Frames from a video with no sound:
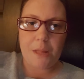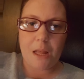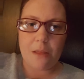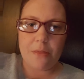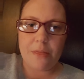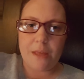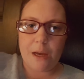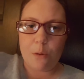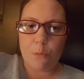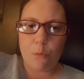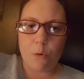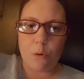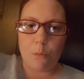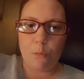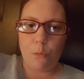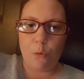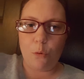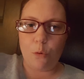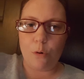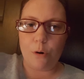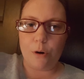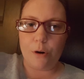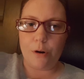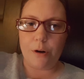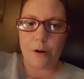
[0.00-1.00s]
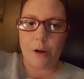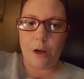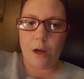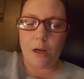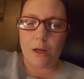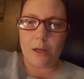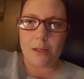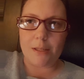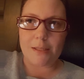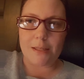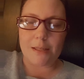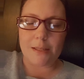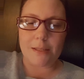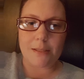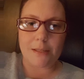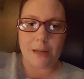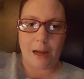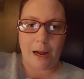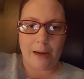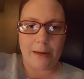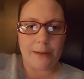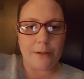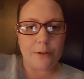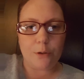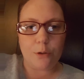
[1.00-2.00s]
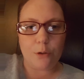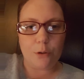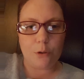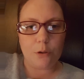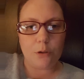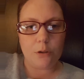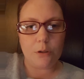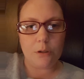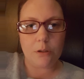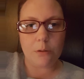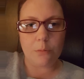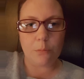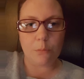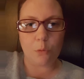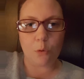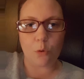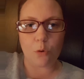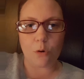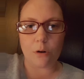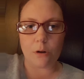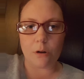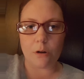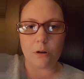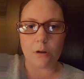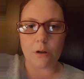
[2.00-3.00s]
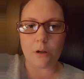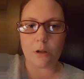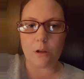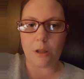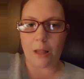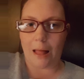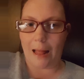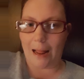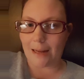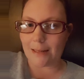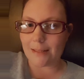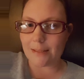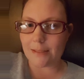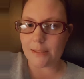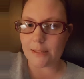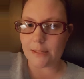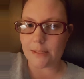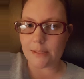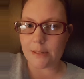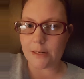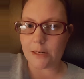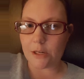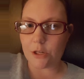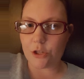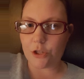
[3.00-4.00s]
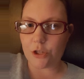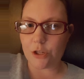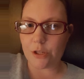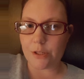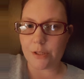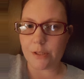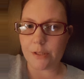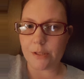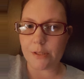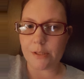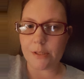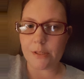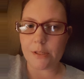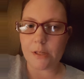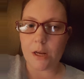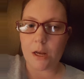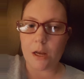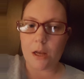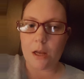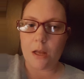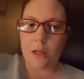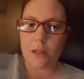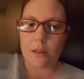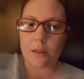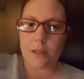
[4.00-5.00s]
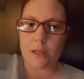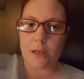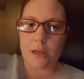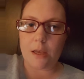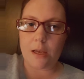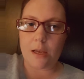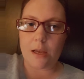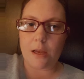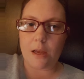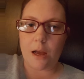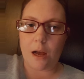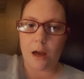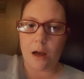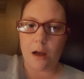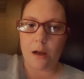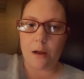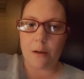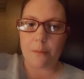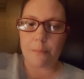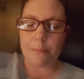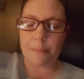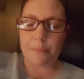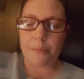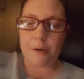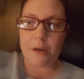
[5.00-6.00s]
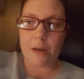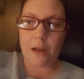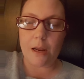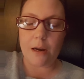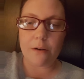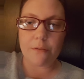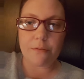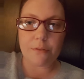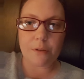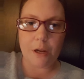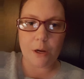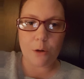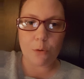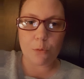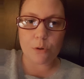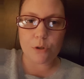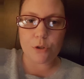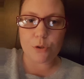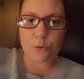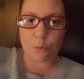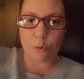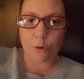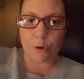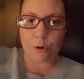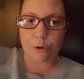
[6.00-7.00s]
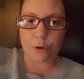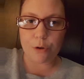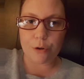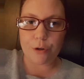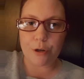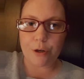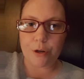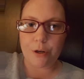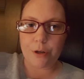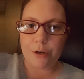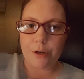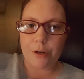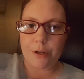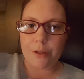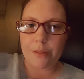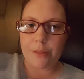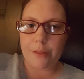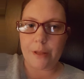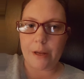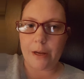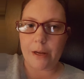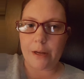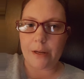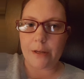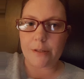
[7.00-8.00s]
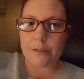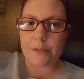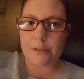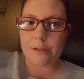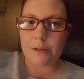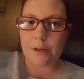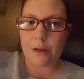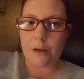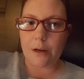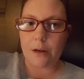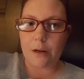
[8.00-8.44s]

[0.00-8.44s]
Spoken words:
they were more societal, more class distinctions. The native language word that